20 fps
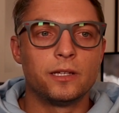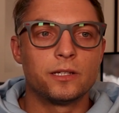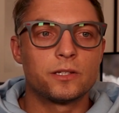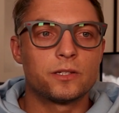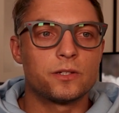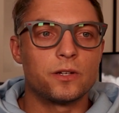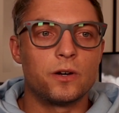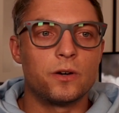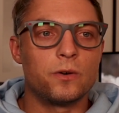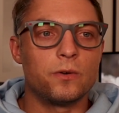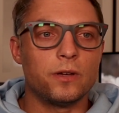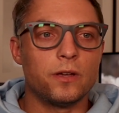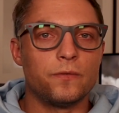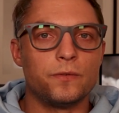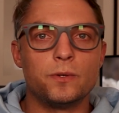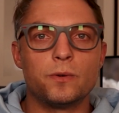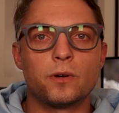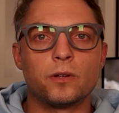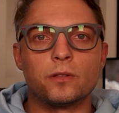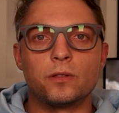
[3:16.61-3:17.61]
So
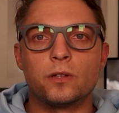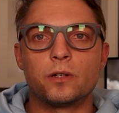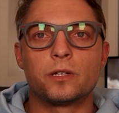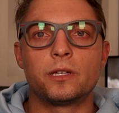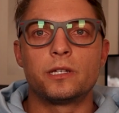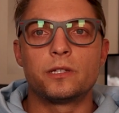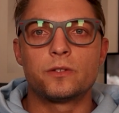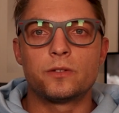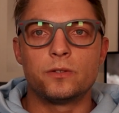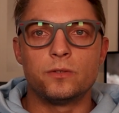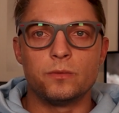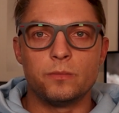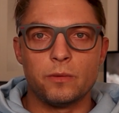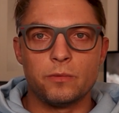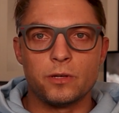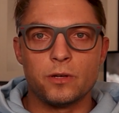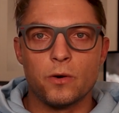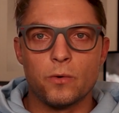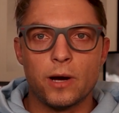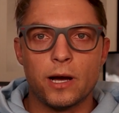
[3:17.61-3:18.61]
if you are looking to
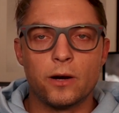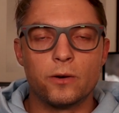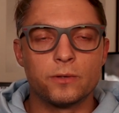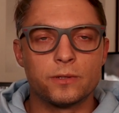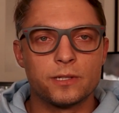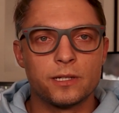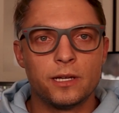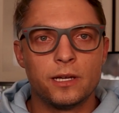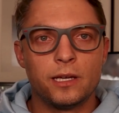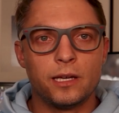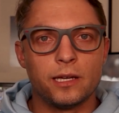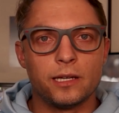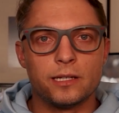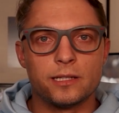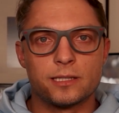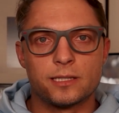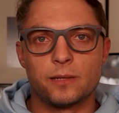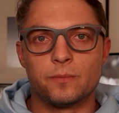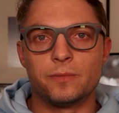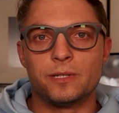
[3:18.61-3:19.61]
maybe go out and
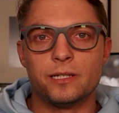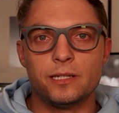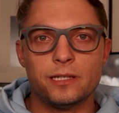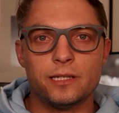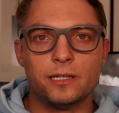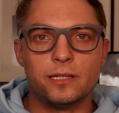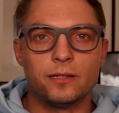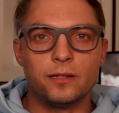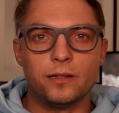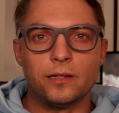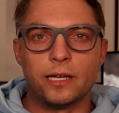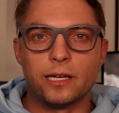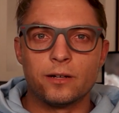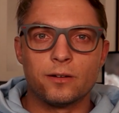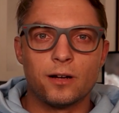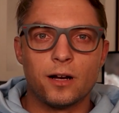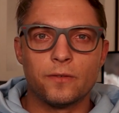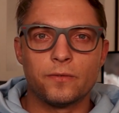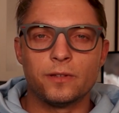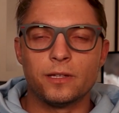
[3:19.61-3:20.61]
get something to eat
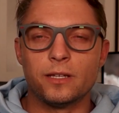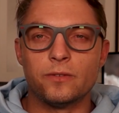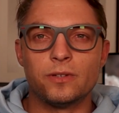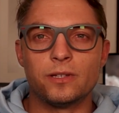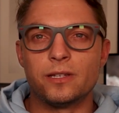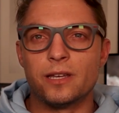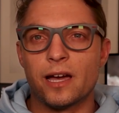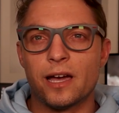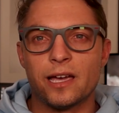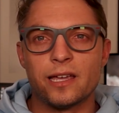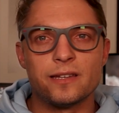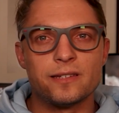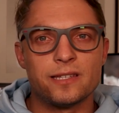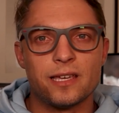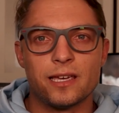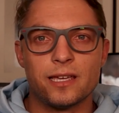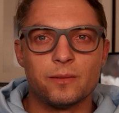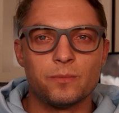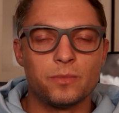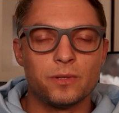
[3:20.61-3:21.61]
later off in the evening, 9,
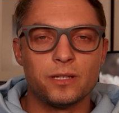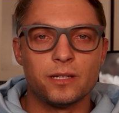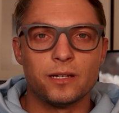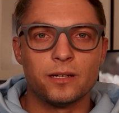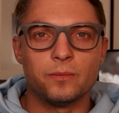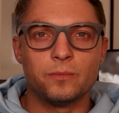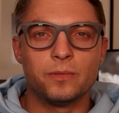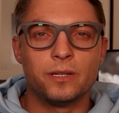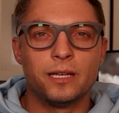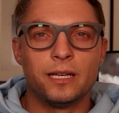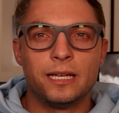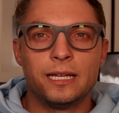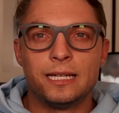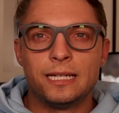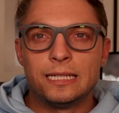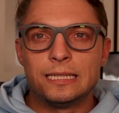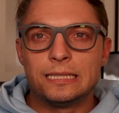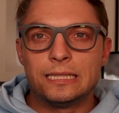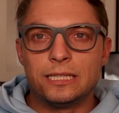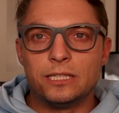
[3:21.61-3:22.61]
10 p.m.,
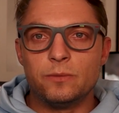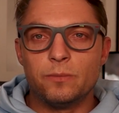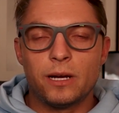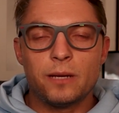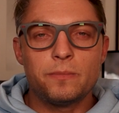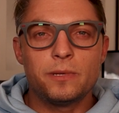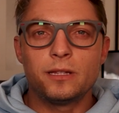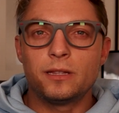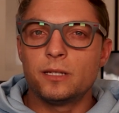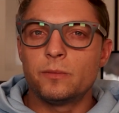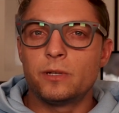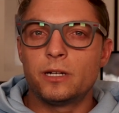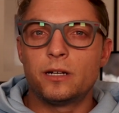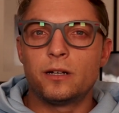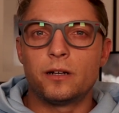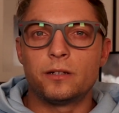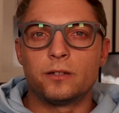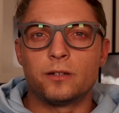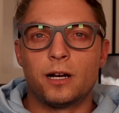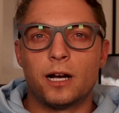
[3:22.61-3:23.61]
you might be
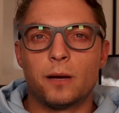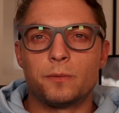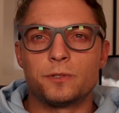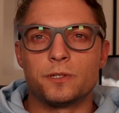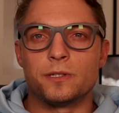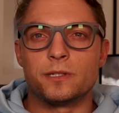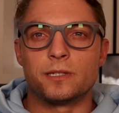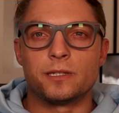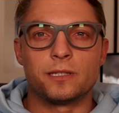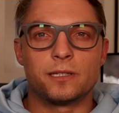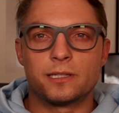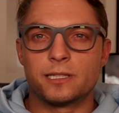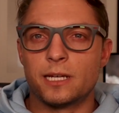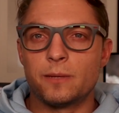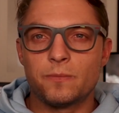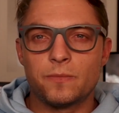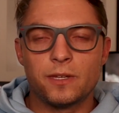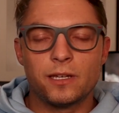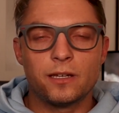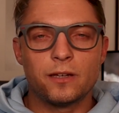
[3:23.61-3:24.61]
limited on your options.
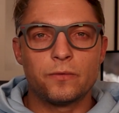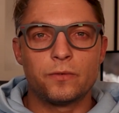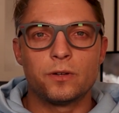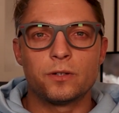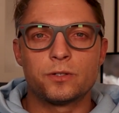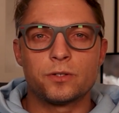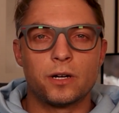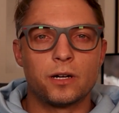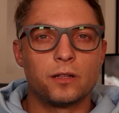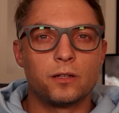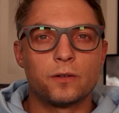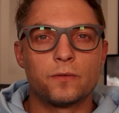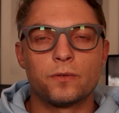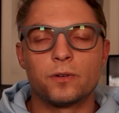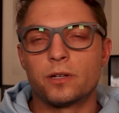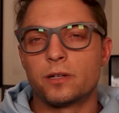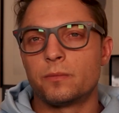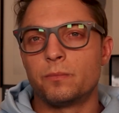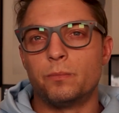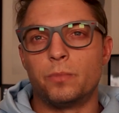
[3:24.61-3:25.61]
Same thing if you're trying to look
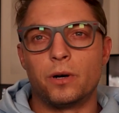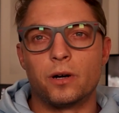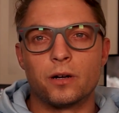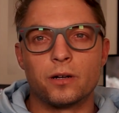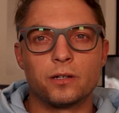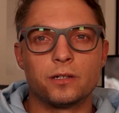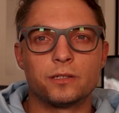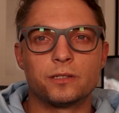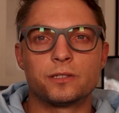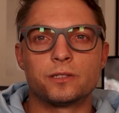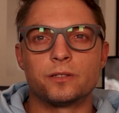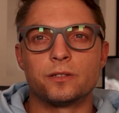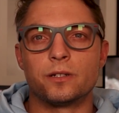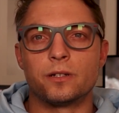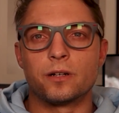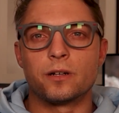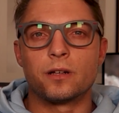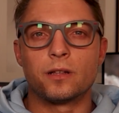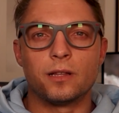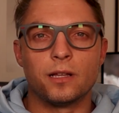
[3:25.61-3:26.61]
for like bars
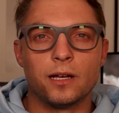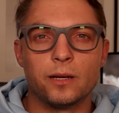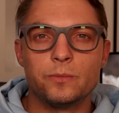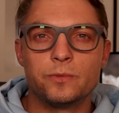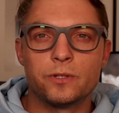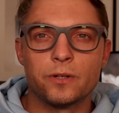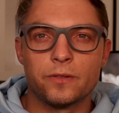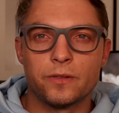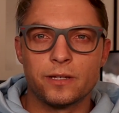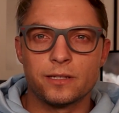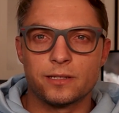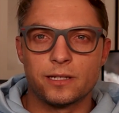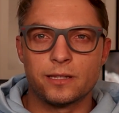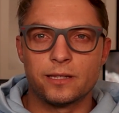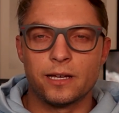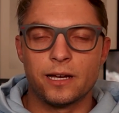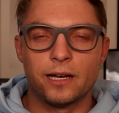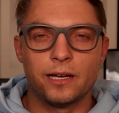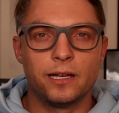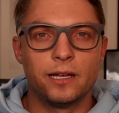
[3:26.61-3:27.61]
or, clubs or things
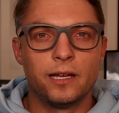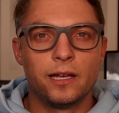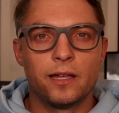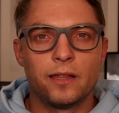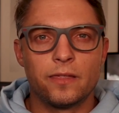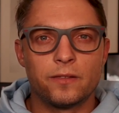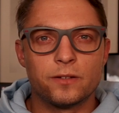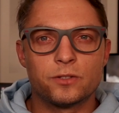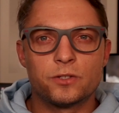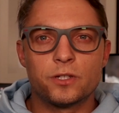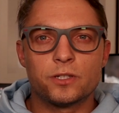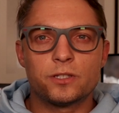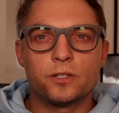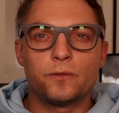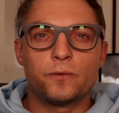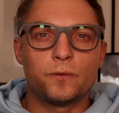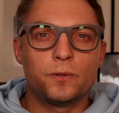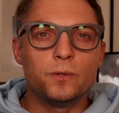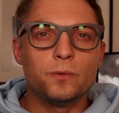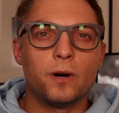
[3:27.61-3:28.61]
like that. There's just a
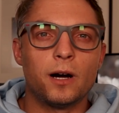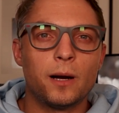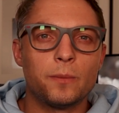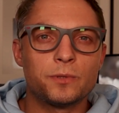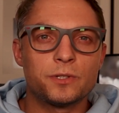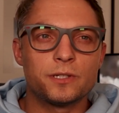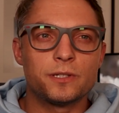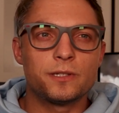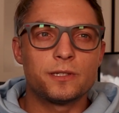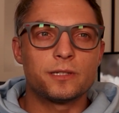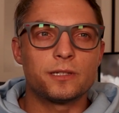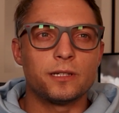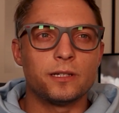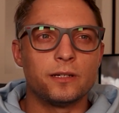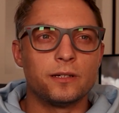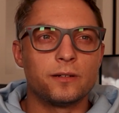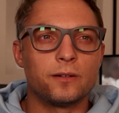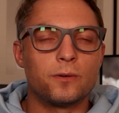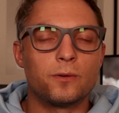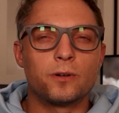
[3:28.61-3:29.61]
few options
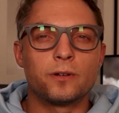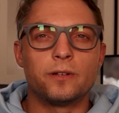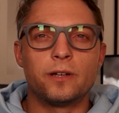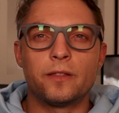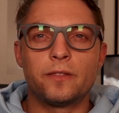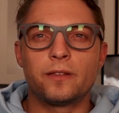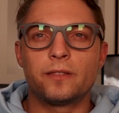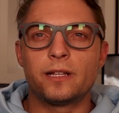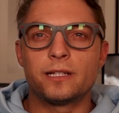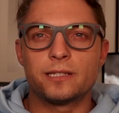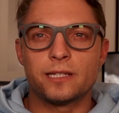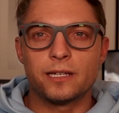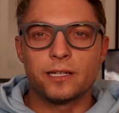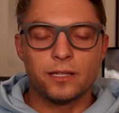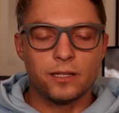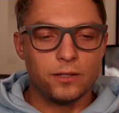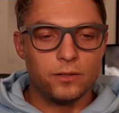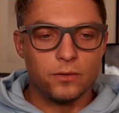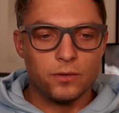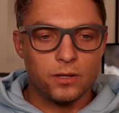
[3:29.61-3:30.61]
eh, or nothing that's
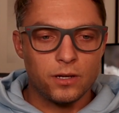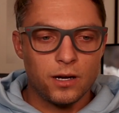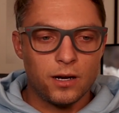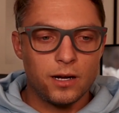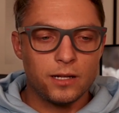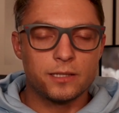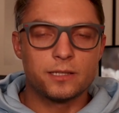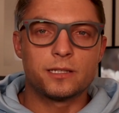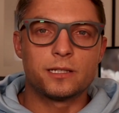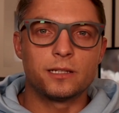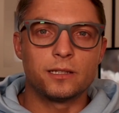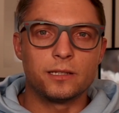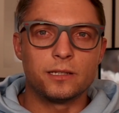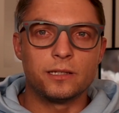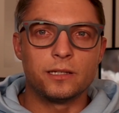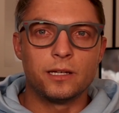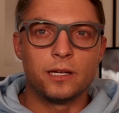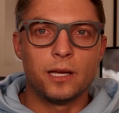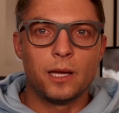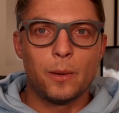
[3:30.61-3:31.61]
like, you know,
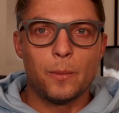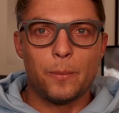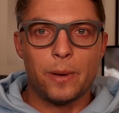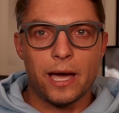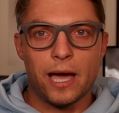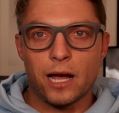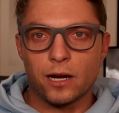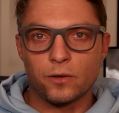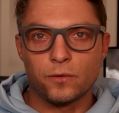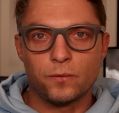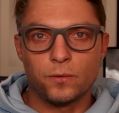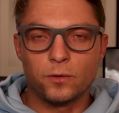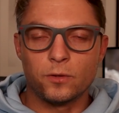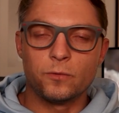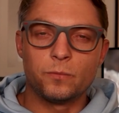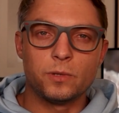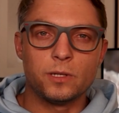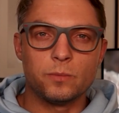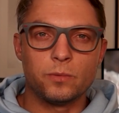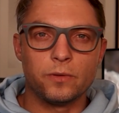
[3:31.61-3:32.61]
constantly packed full
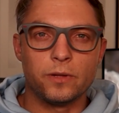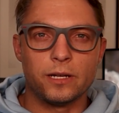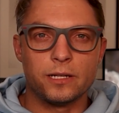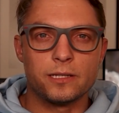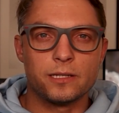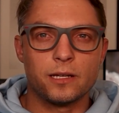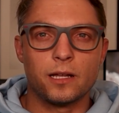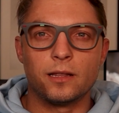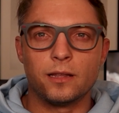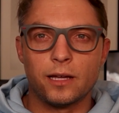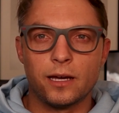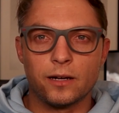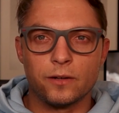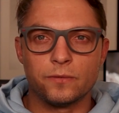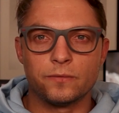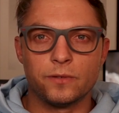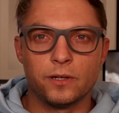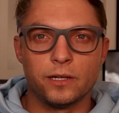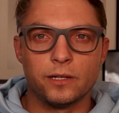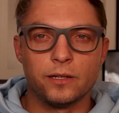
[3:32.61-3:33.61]
of people that it's a lot
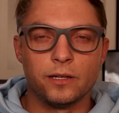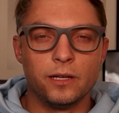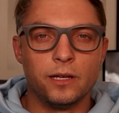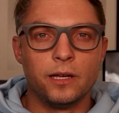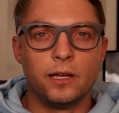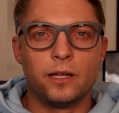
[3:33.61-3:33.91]
of fun.